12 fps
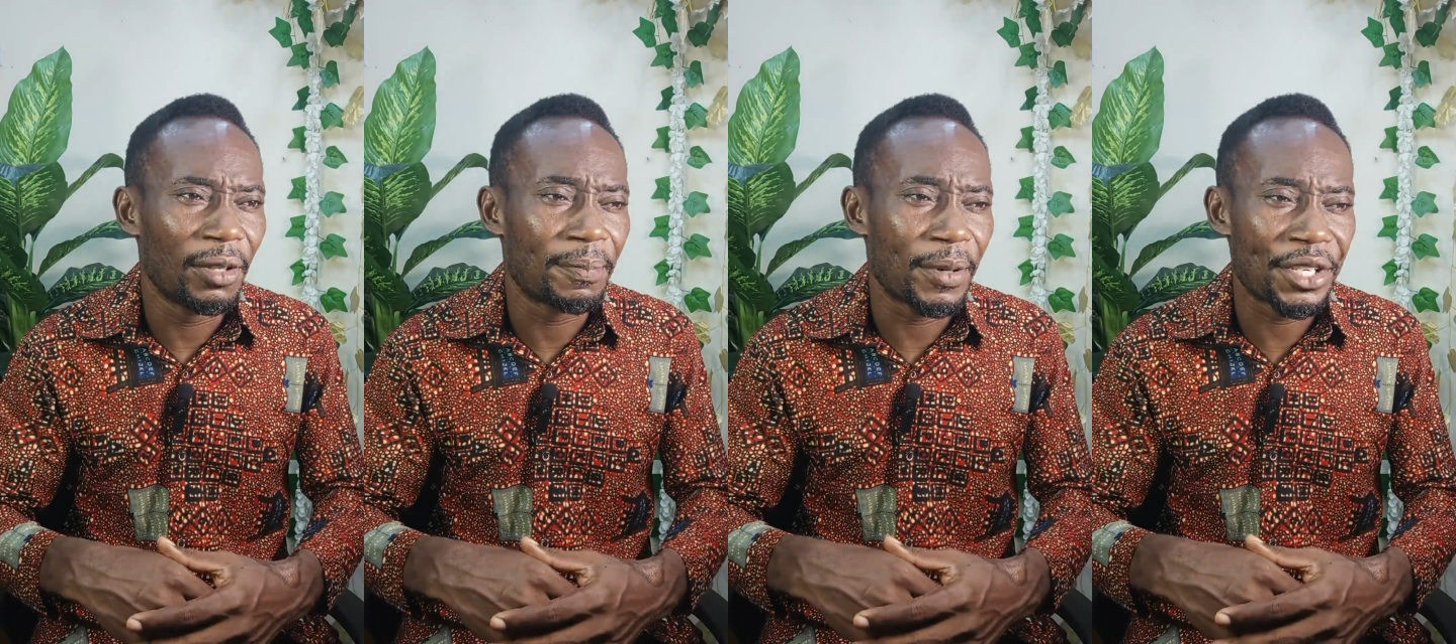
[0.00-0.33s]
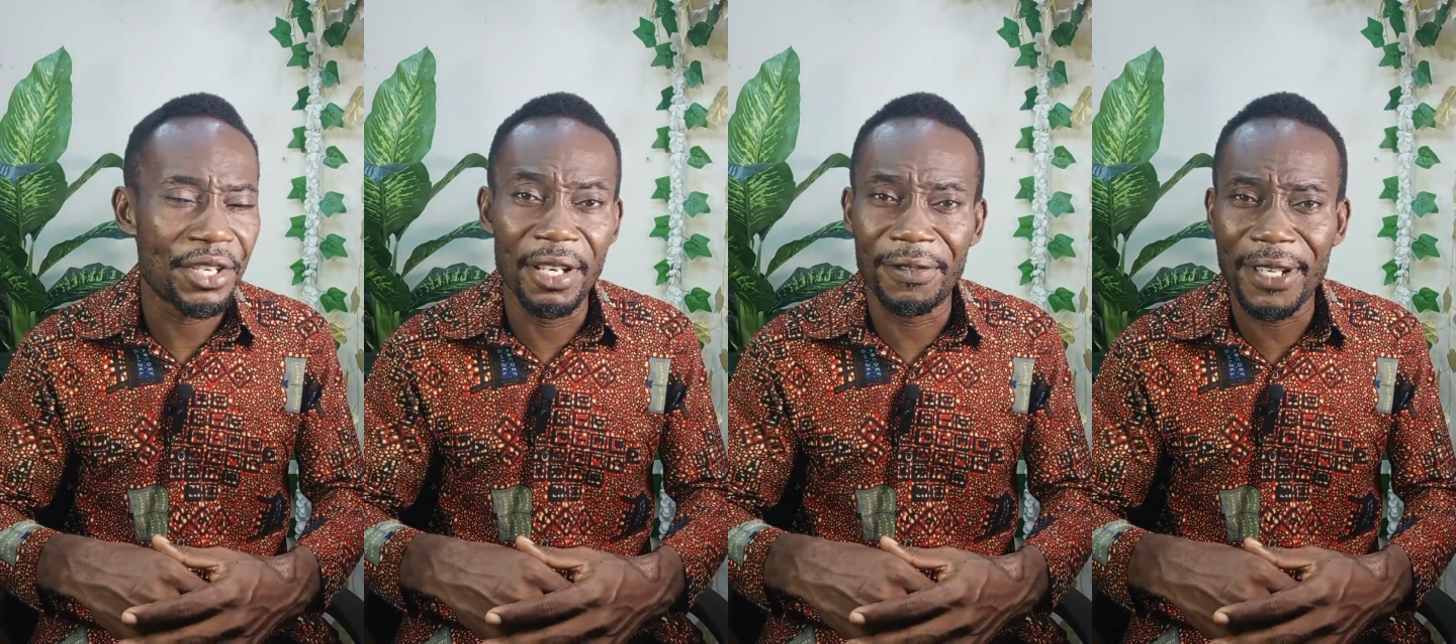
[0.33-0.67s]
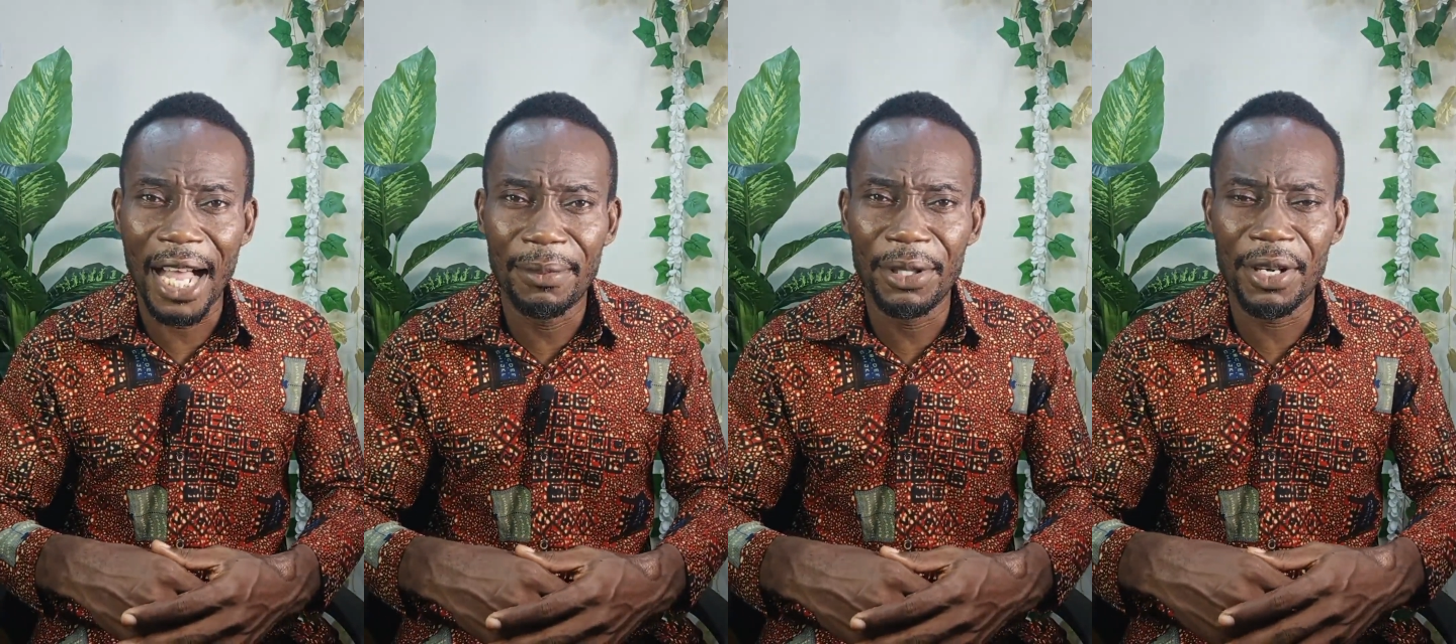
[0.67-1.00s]
operation
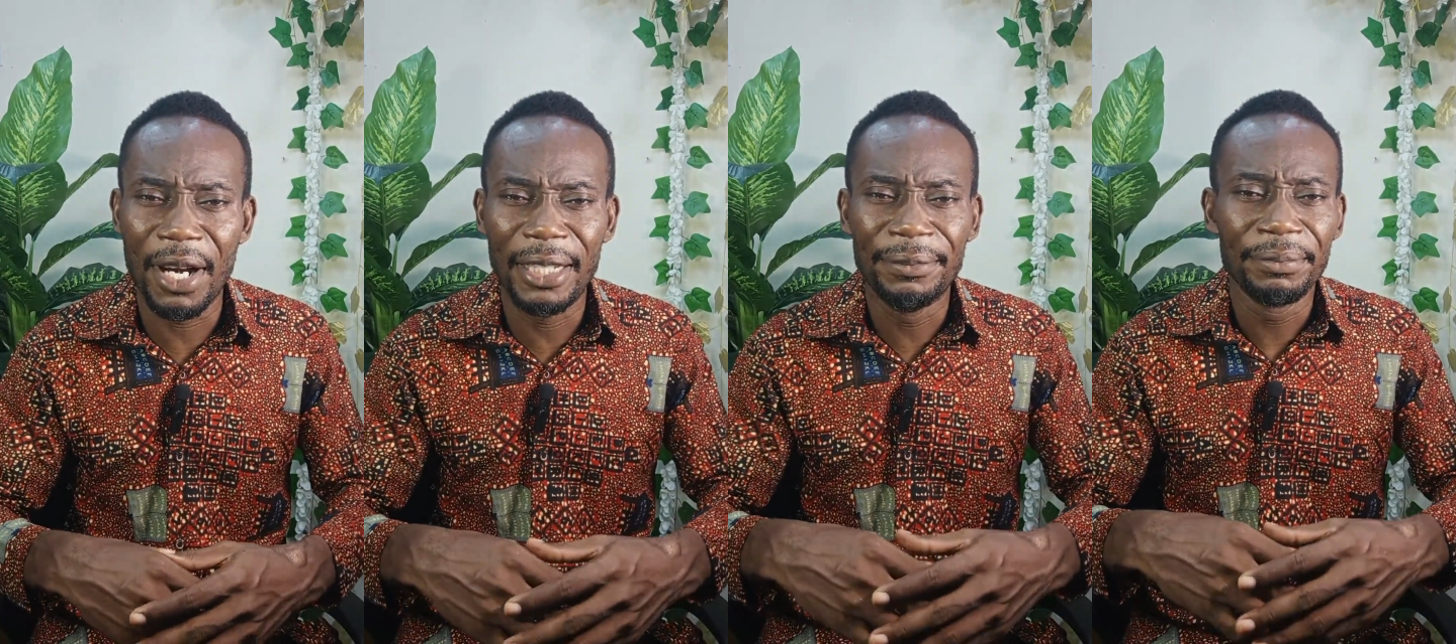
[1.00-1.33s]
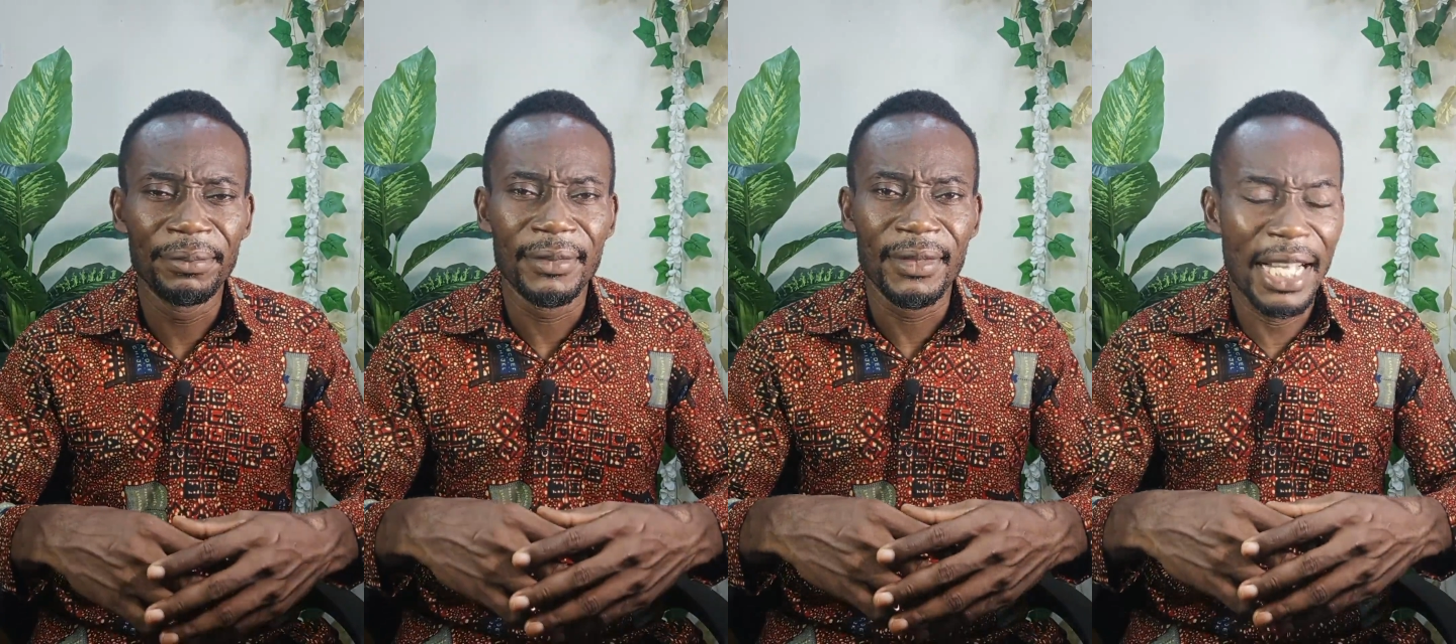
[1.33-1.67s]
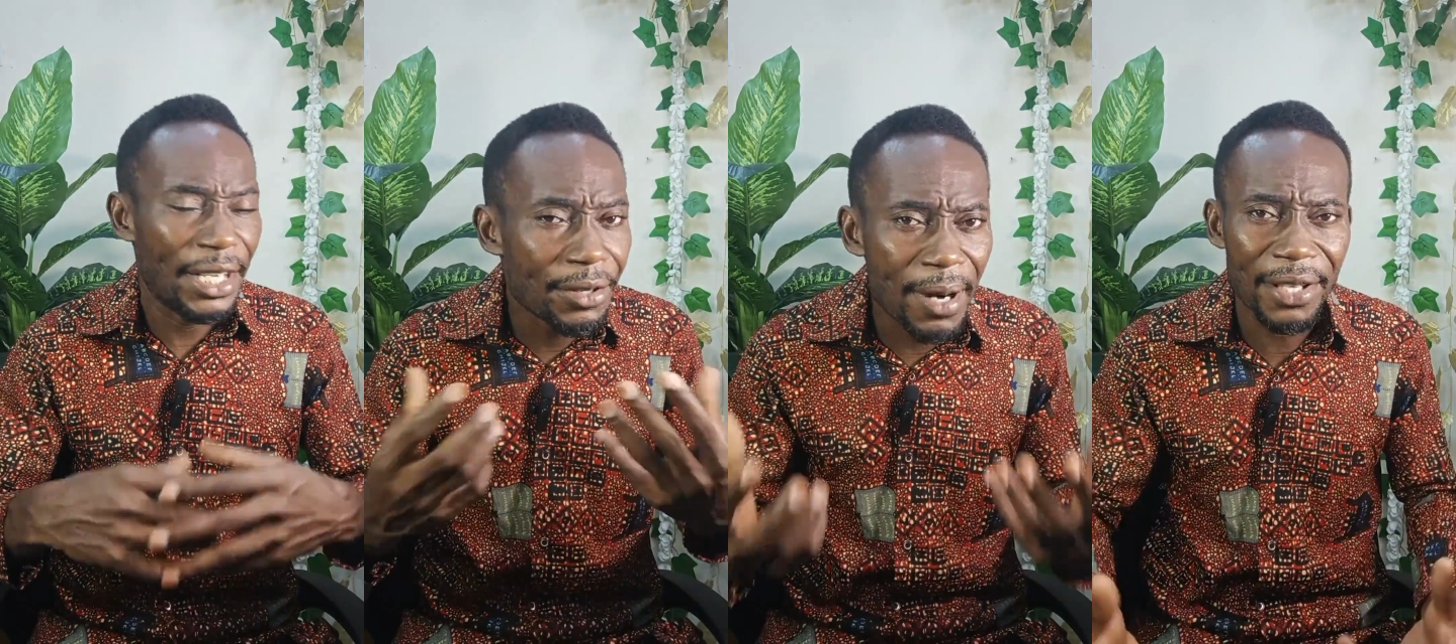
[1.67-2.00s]
of camera,
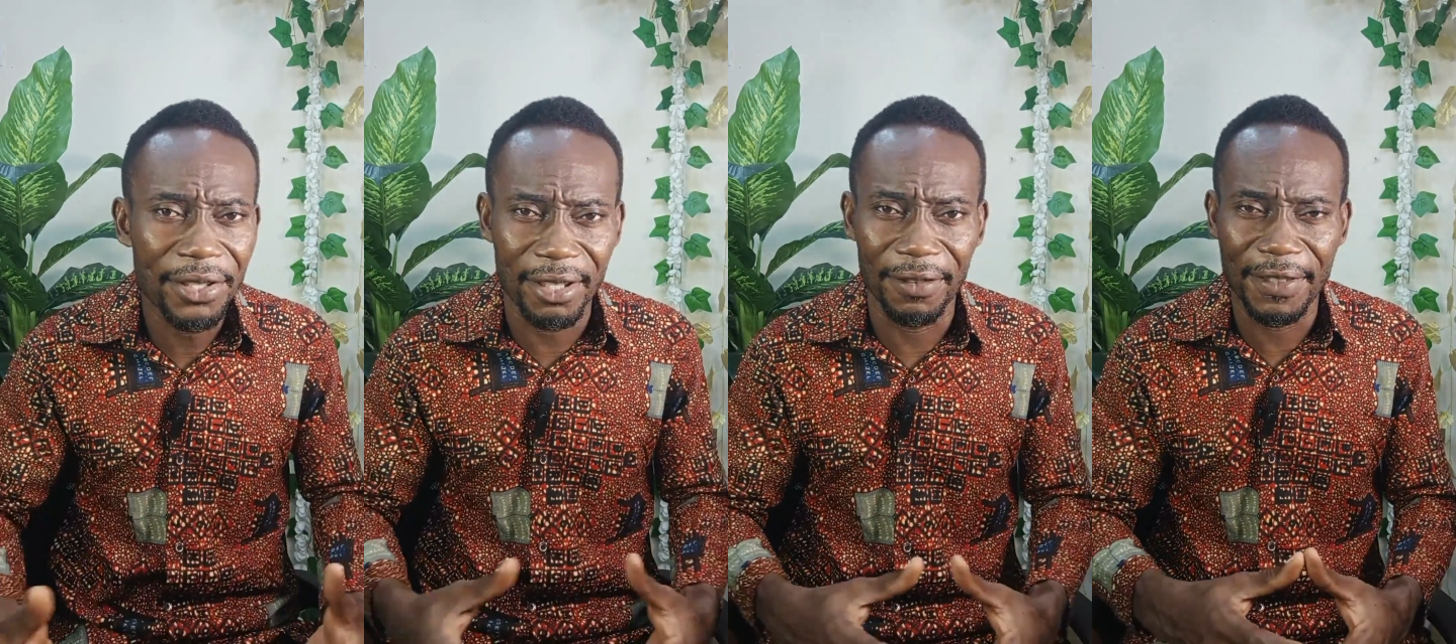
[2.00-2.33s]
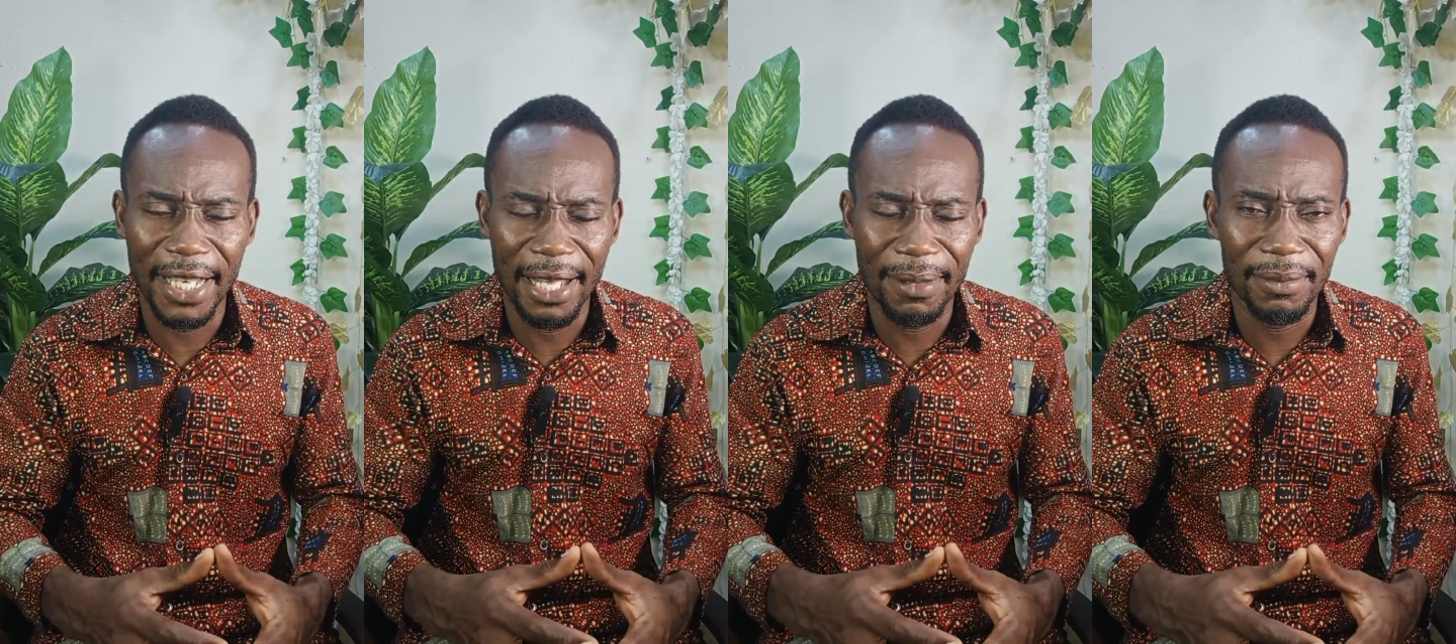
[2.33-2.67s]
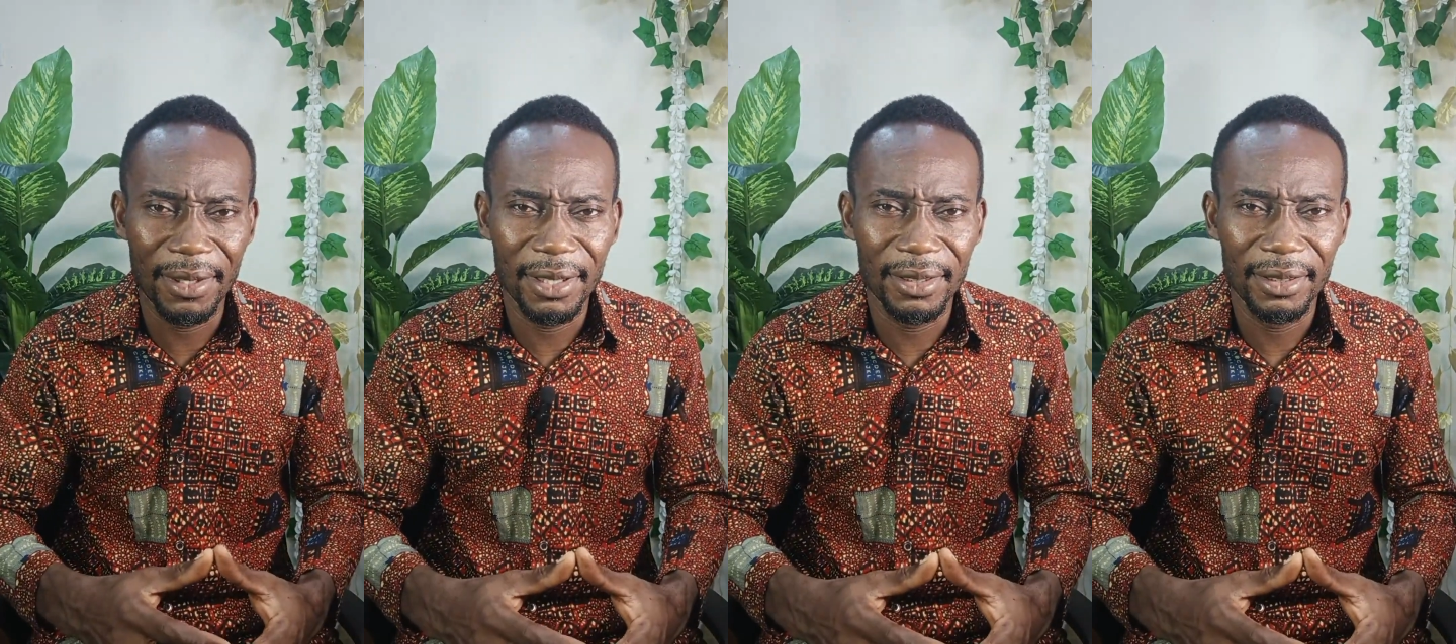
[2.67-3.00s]
and the rest of them